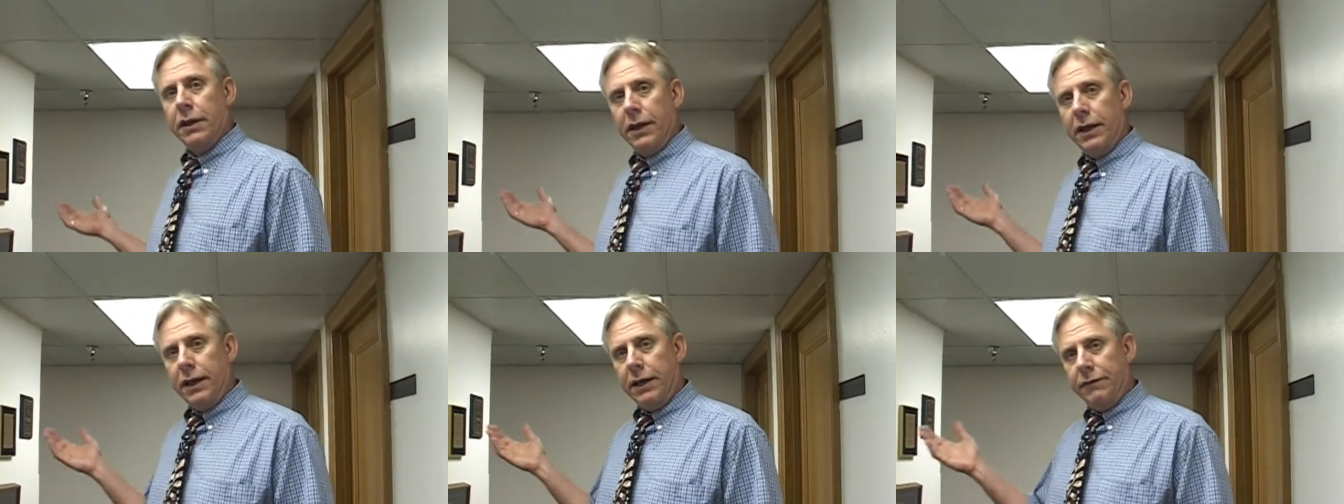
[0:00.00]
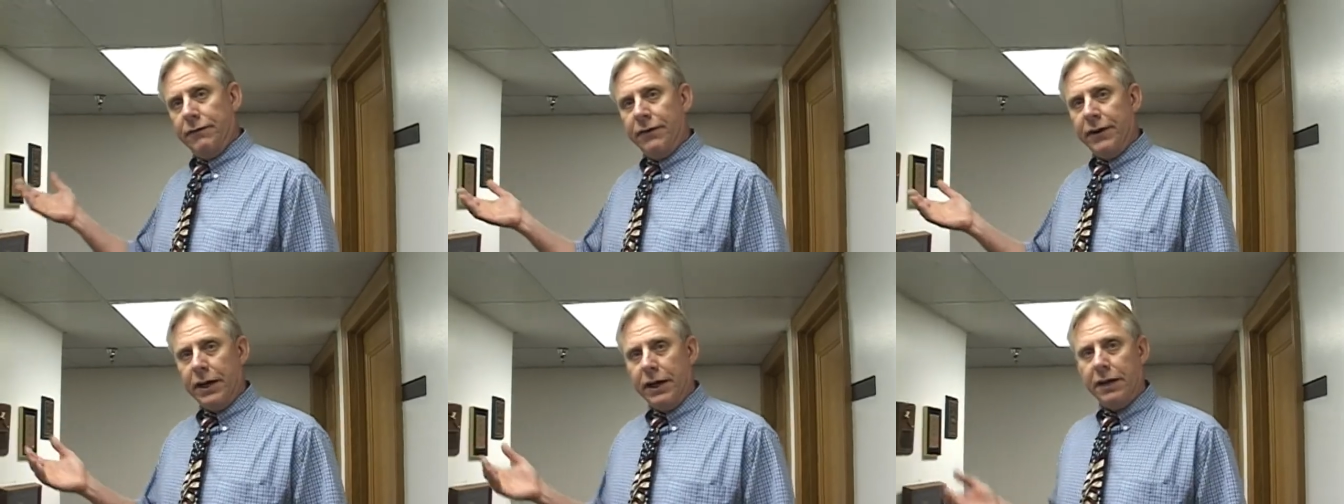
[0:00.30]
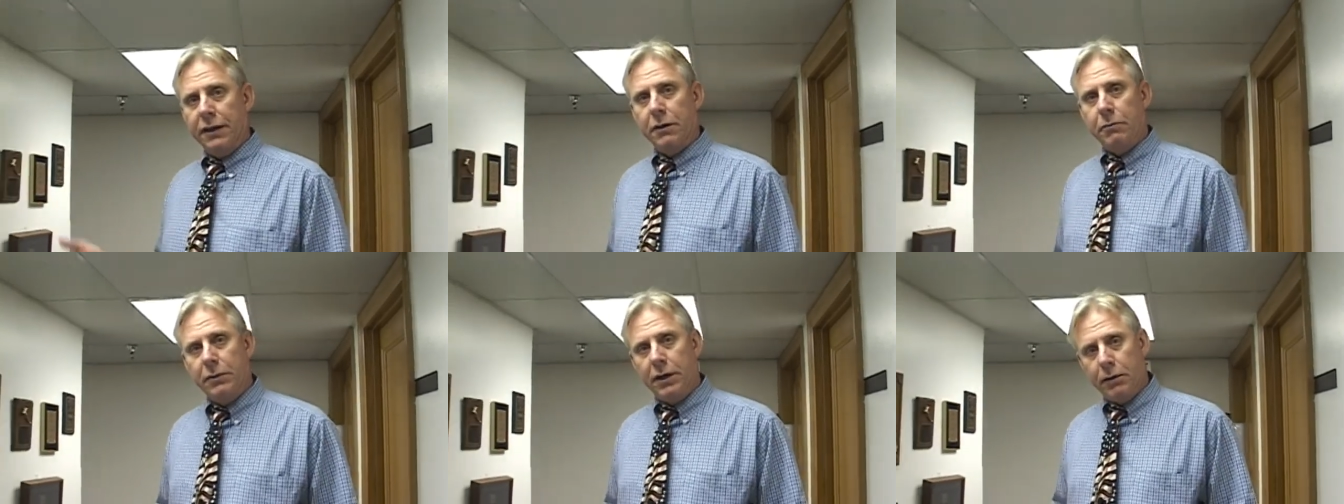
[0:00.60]
and
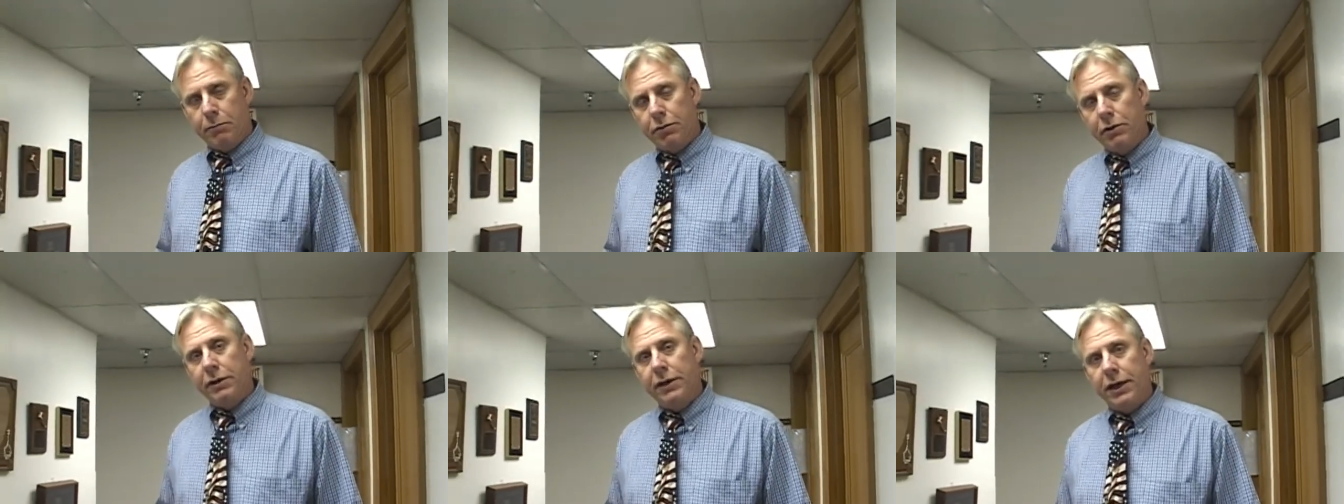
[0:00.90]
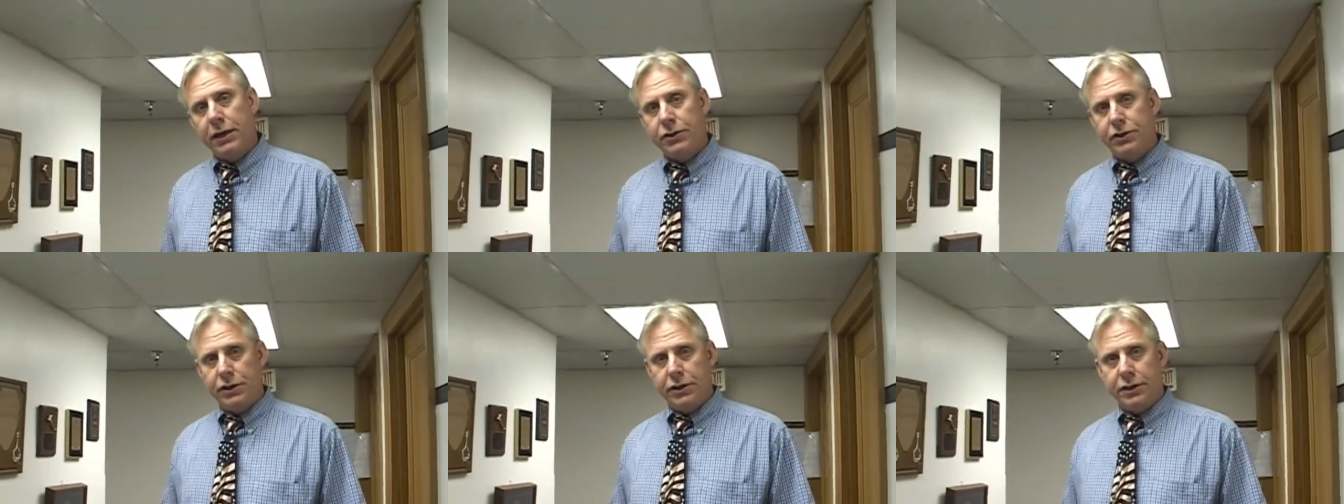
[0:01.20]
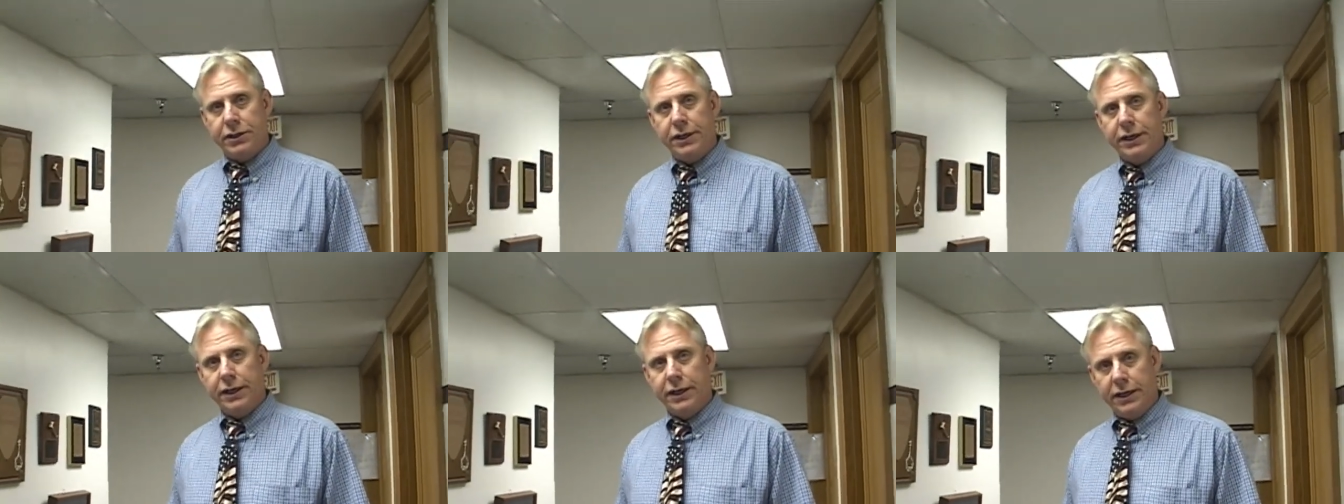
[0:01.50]
finally the mail
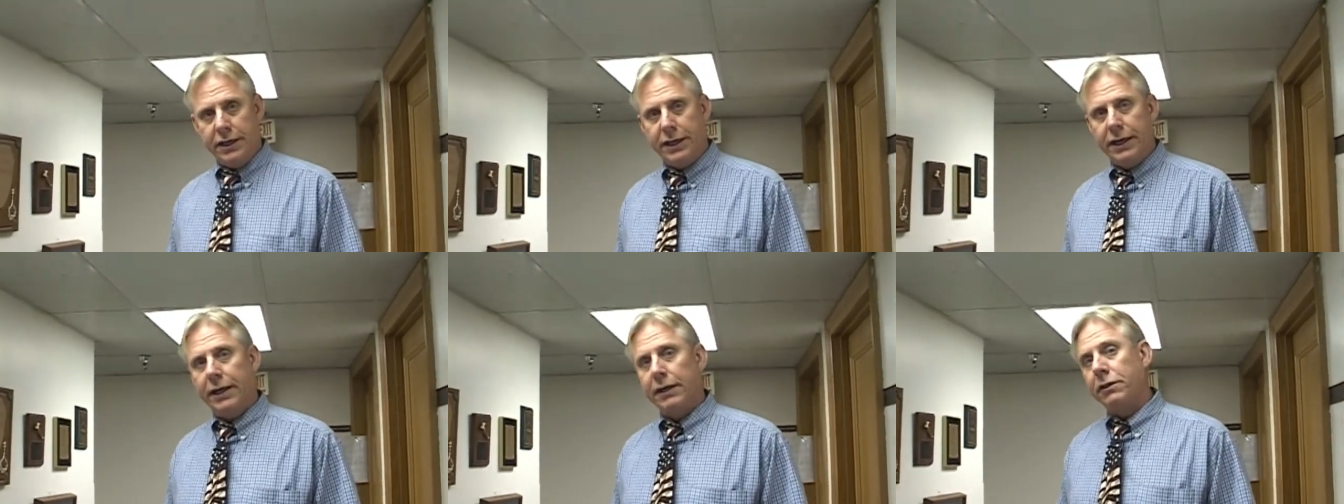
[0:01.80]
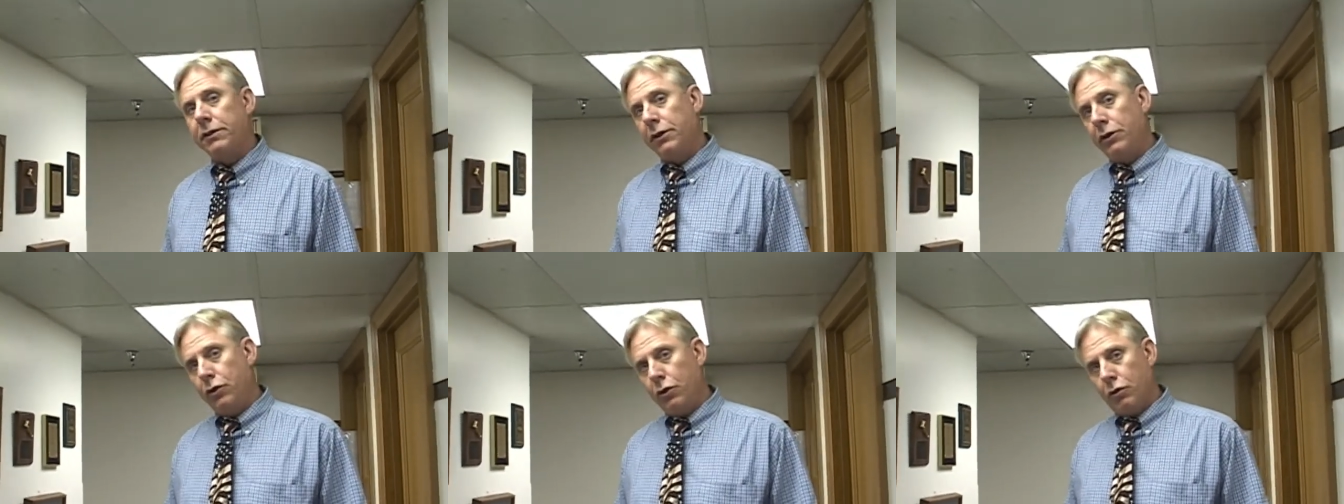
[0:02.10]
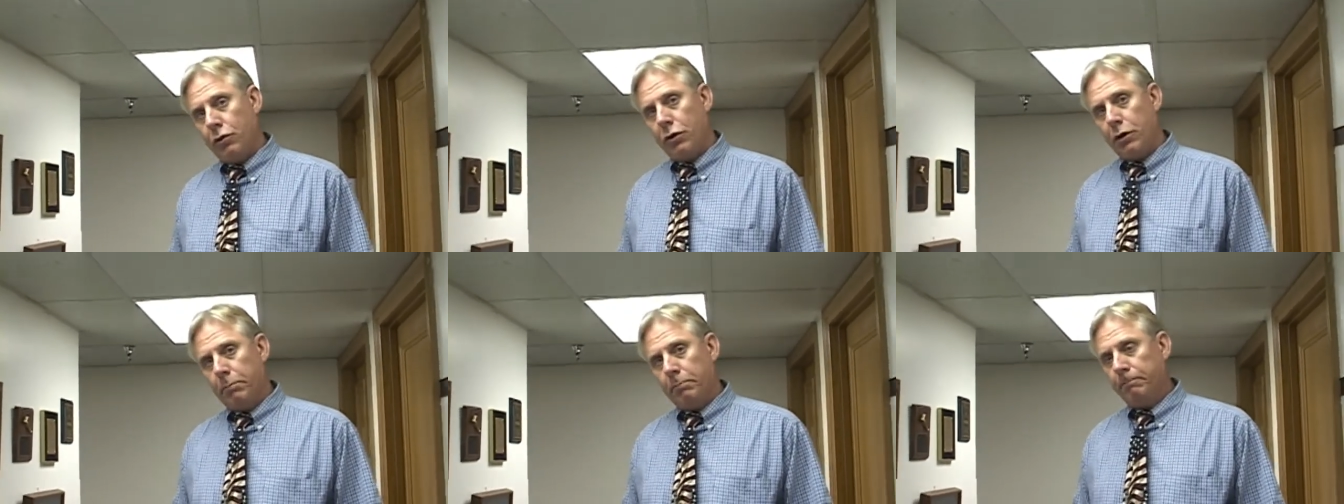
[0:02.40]
production to get it out the
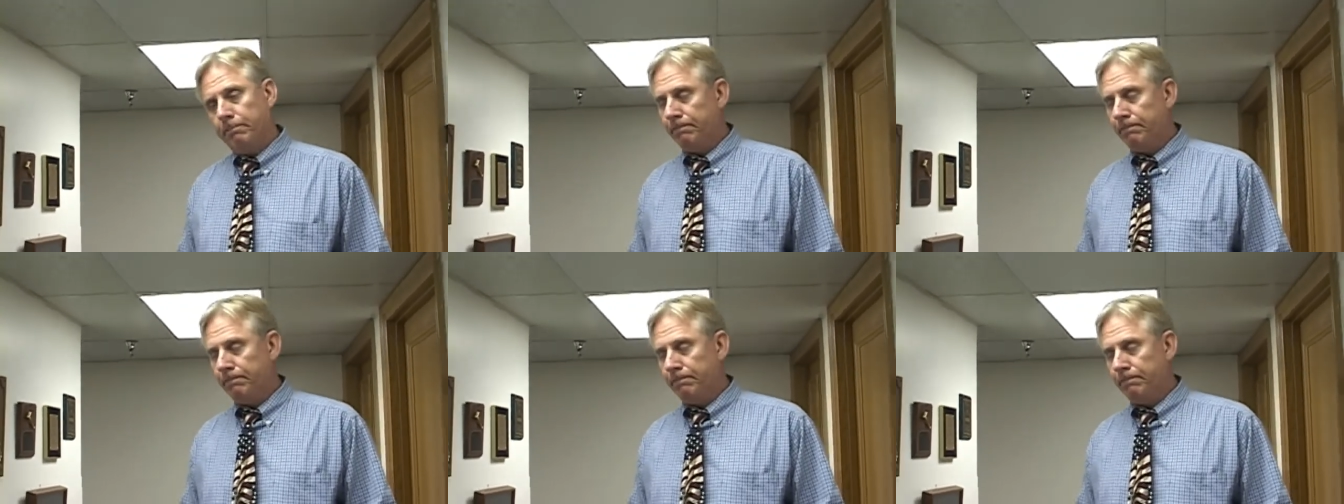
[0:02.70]
door.